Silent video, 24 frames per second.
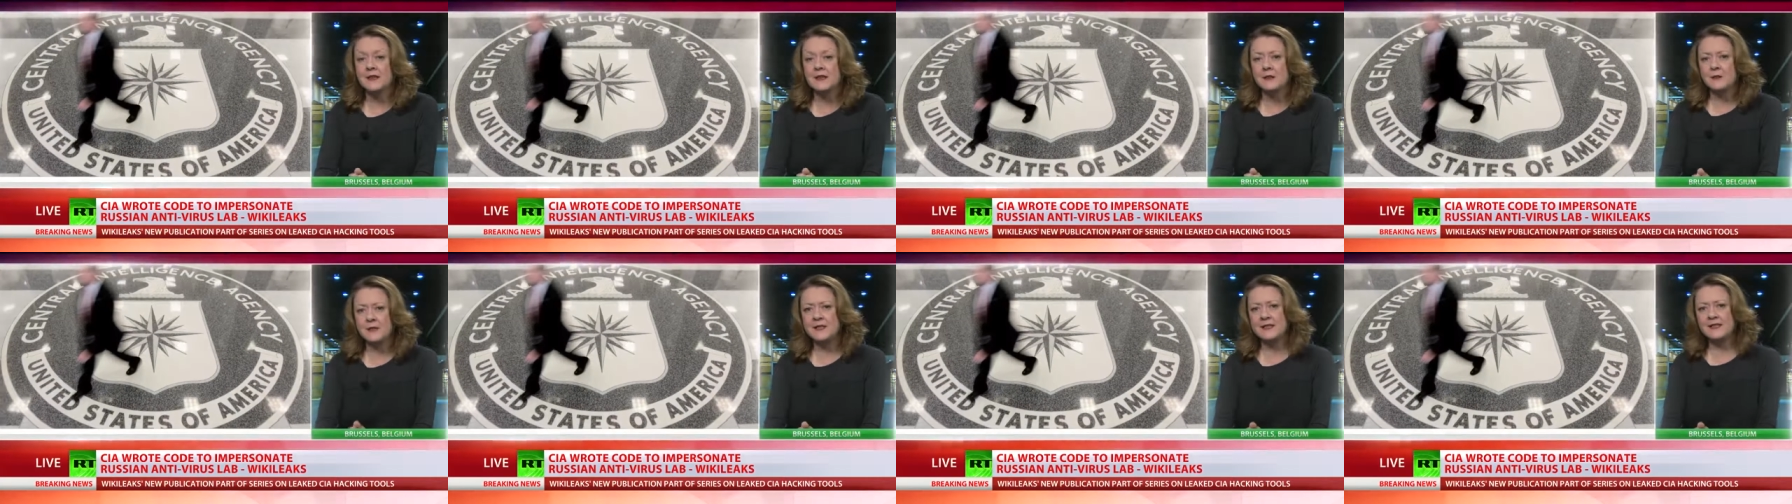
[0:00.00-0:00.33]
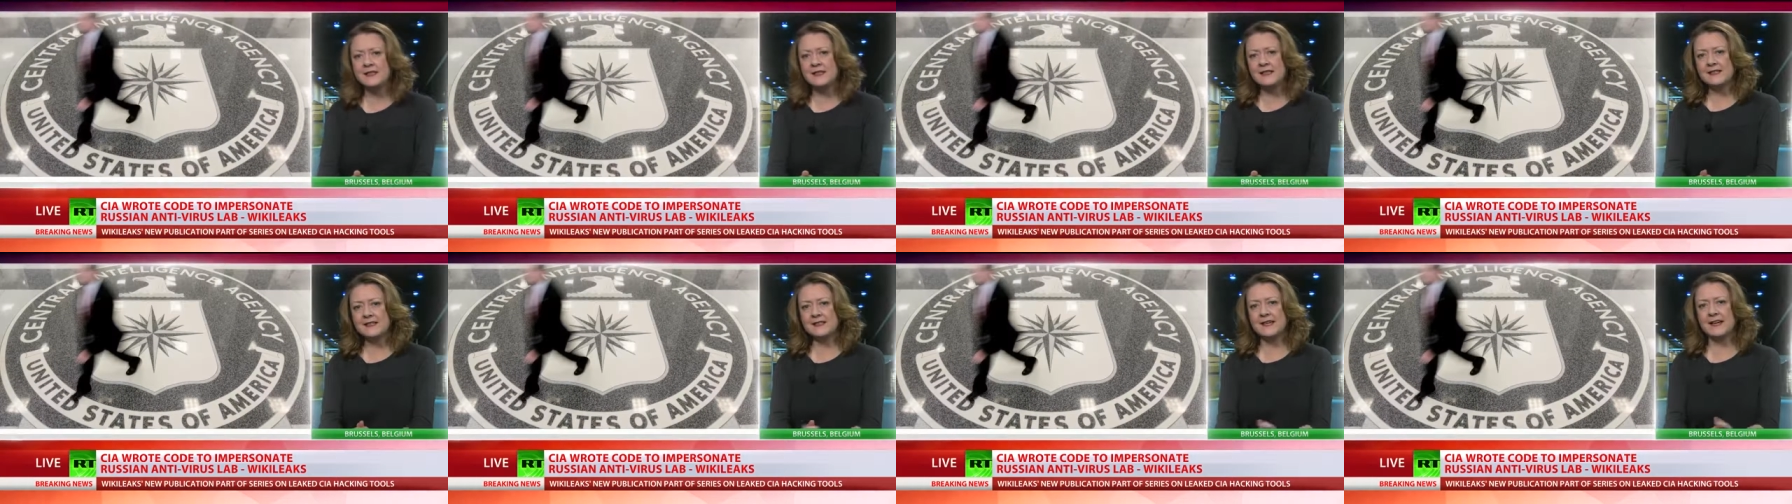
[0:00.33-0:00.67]
But in
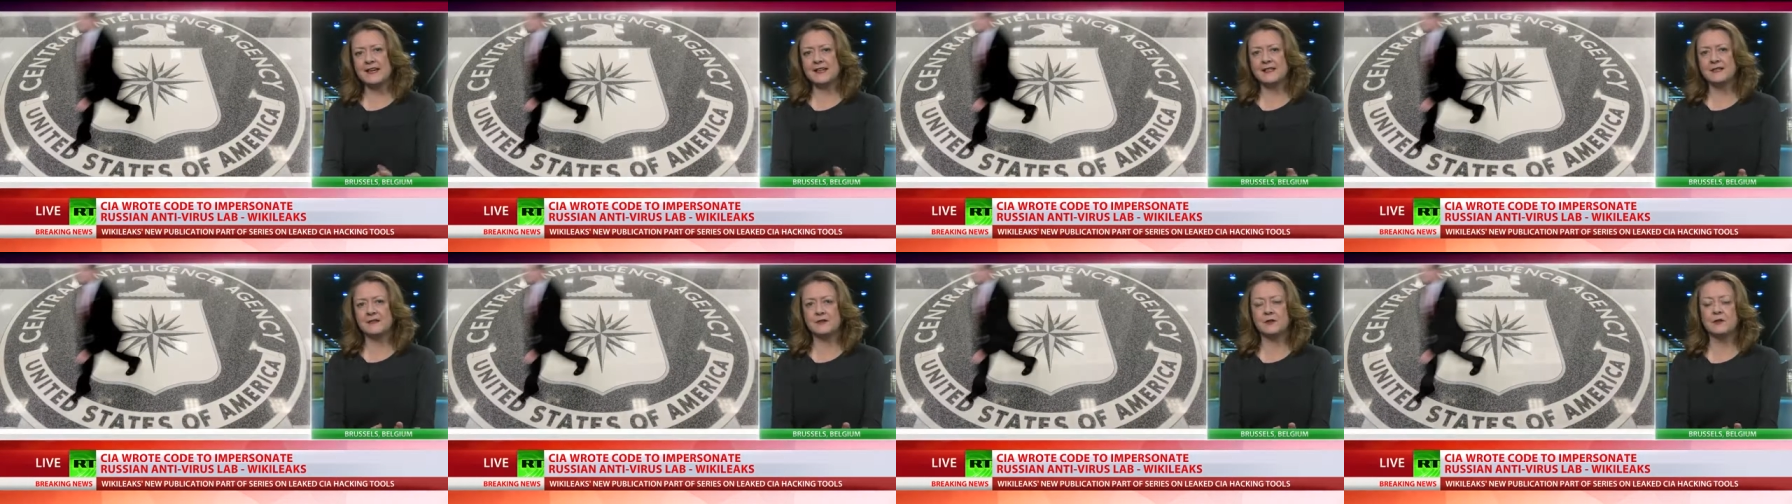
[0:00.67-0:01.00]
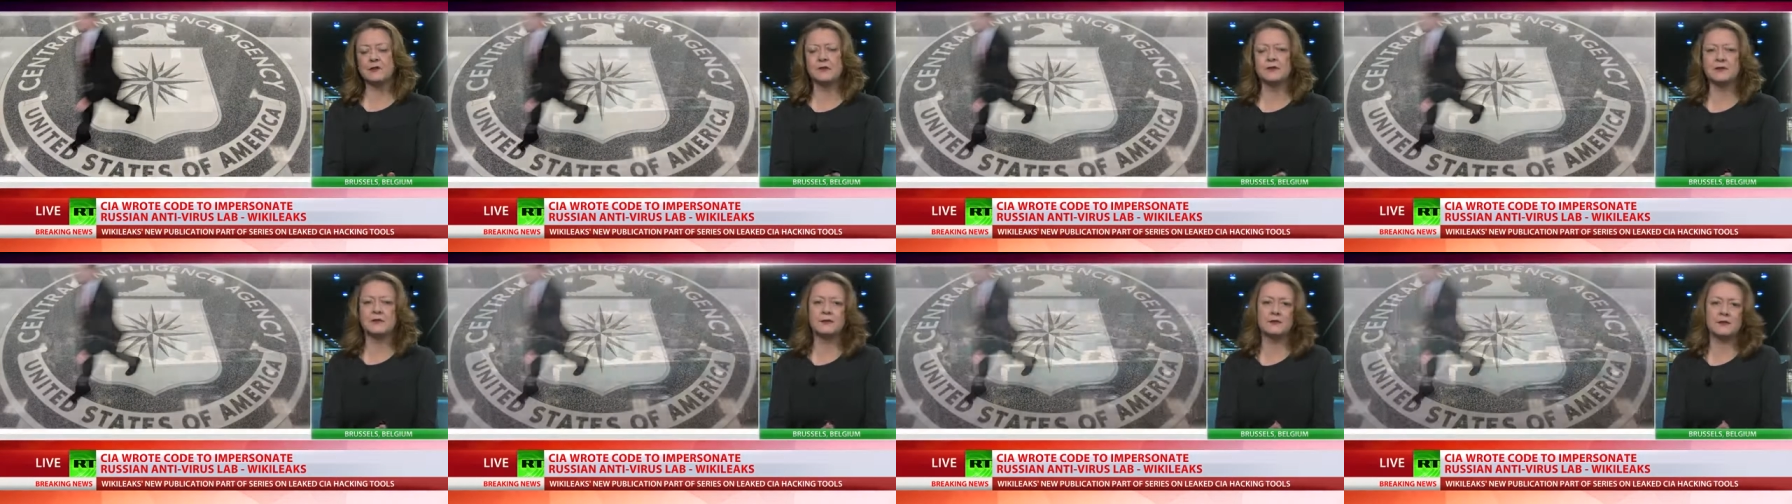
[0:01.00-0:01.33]
this case, of
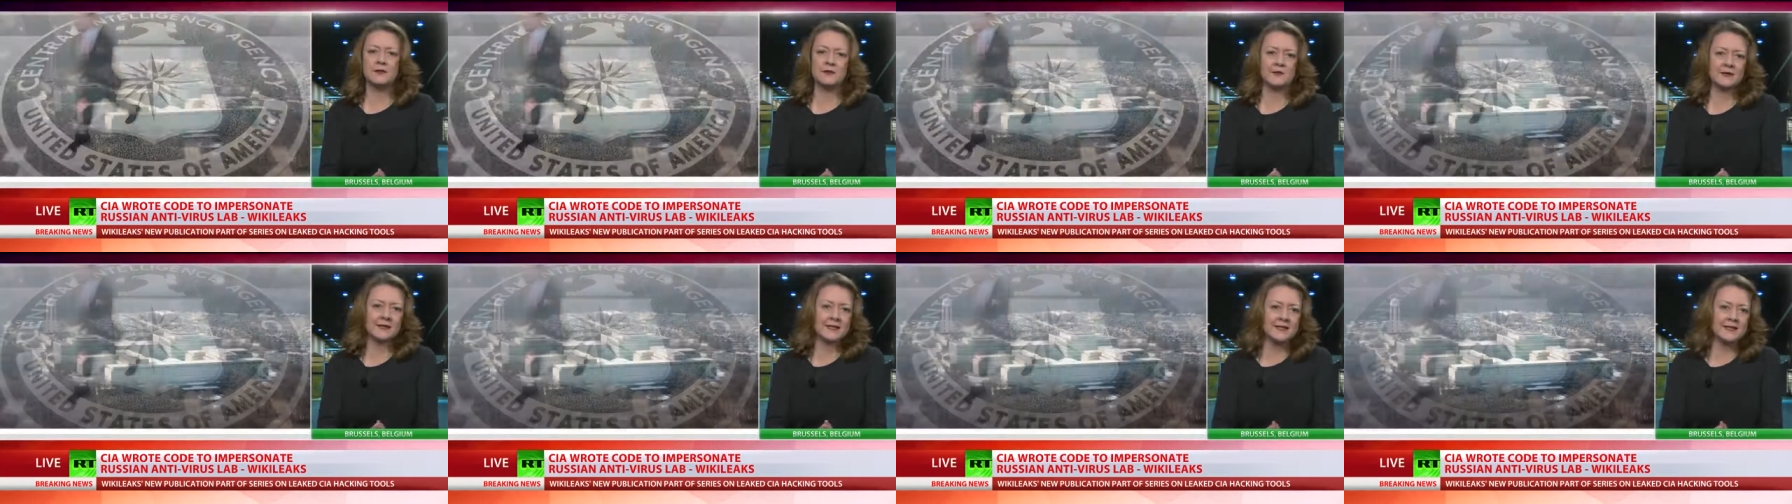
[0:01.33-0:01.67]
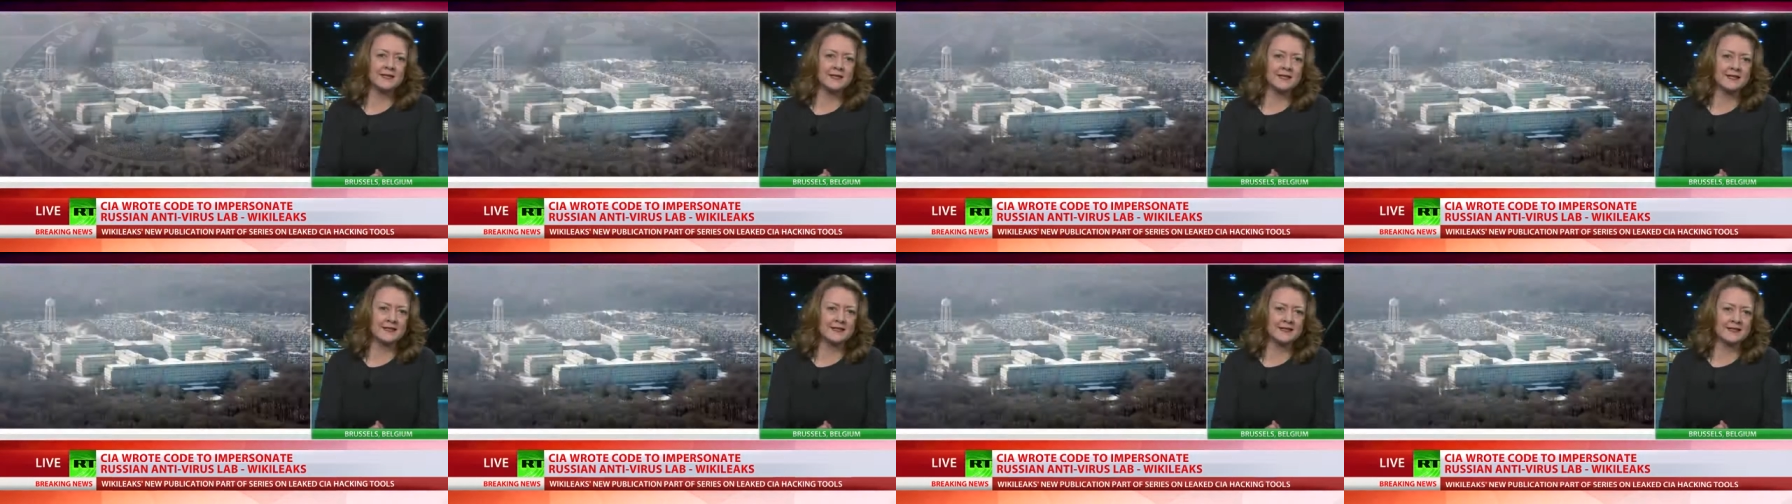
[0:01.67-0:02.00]
course, the
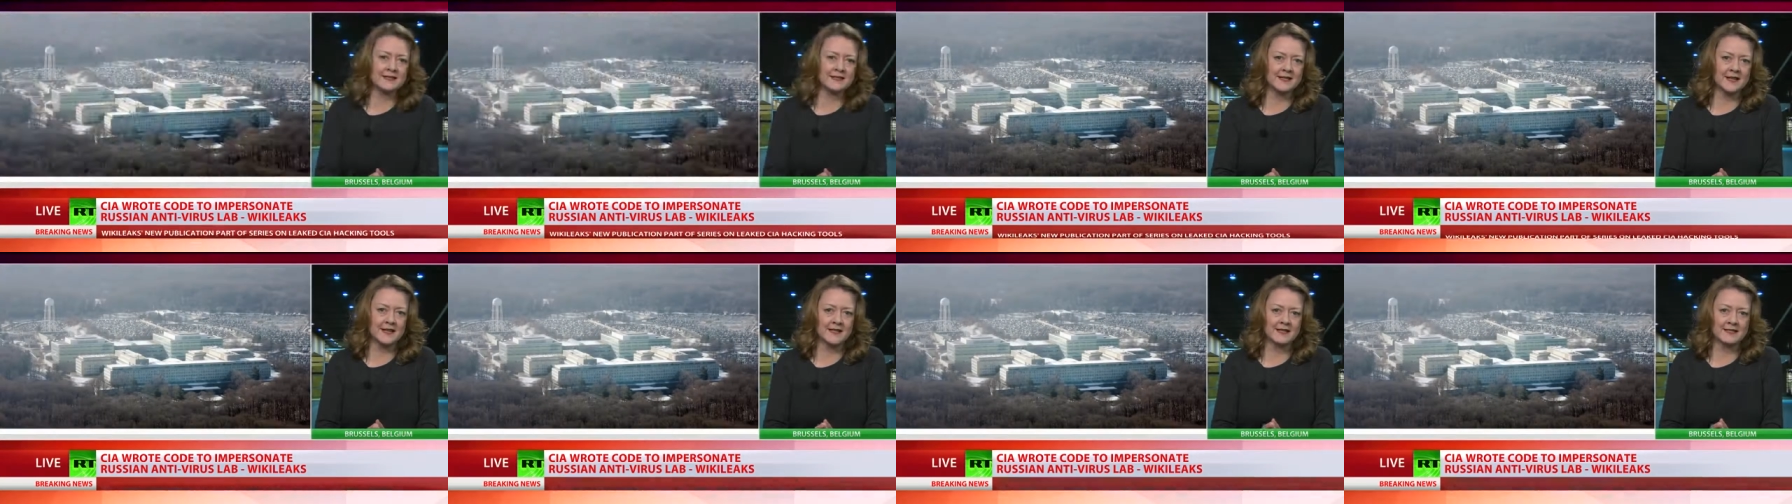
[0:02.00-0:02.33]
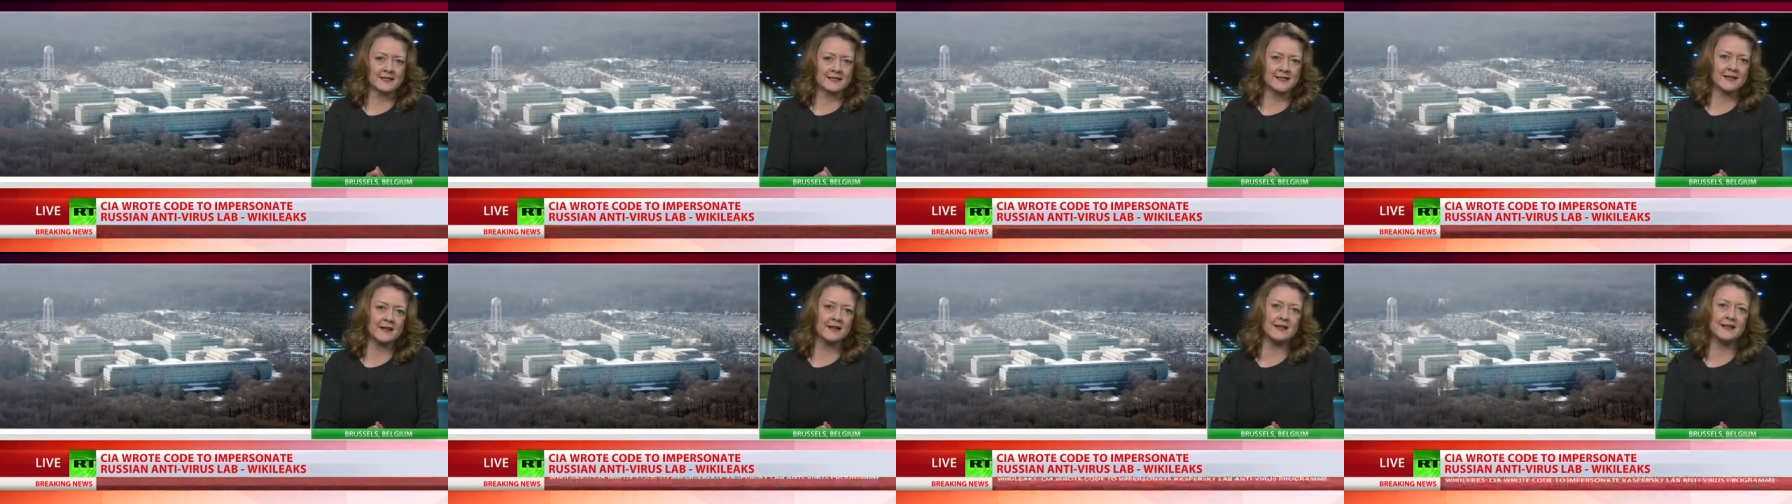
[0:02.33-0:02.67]
WikiLeaks uh,
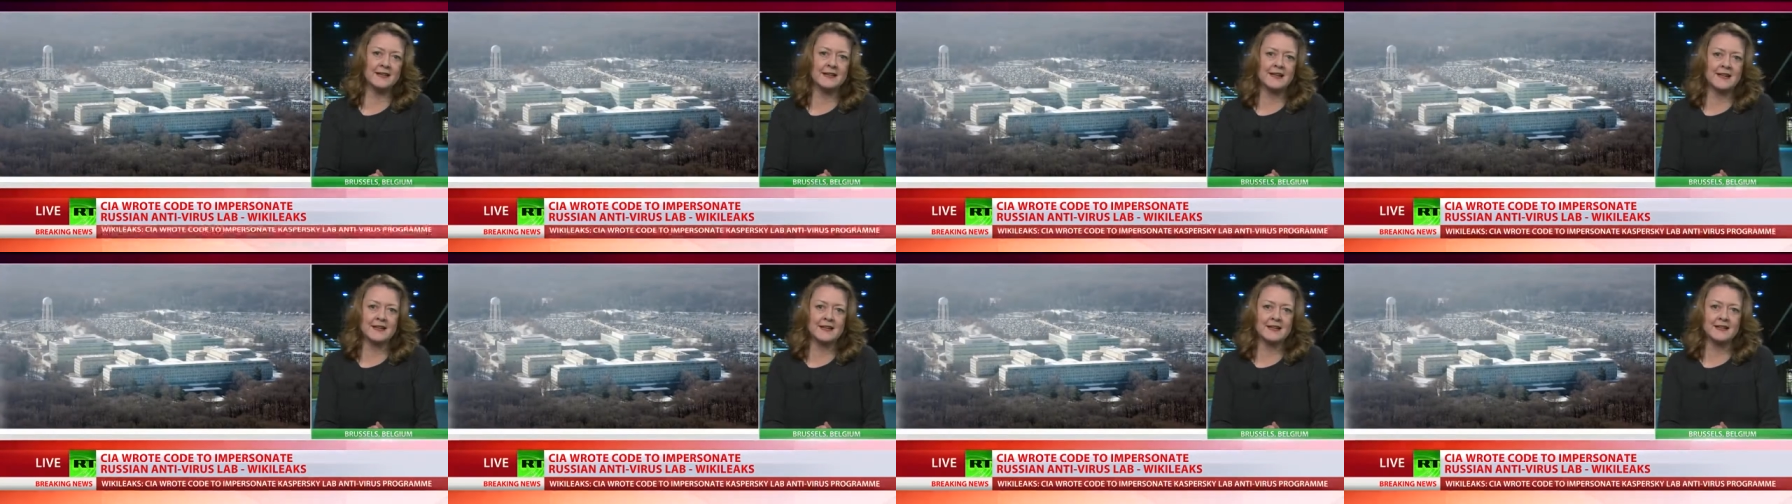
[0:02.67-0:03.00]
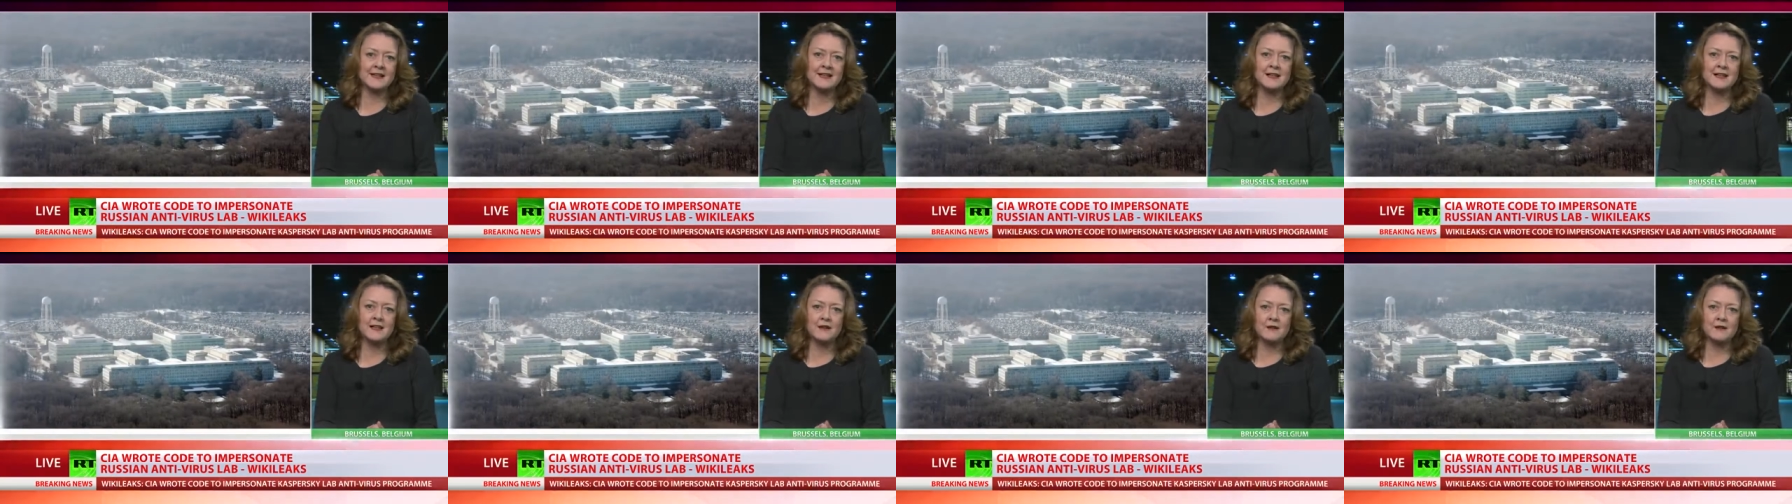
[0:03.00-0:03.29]
CIA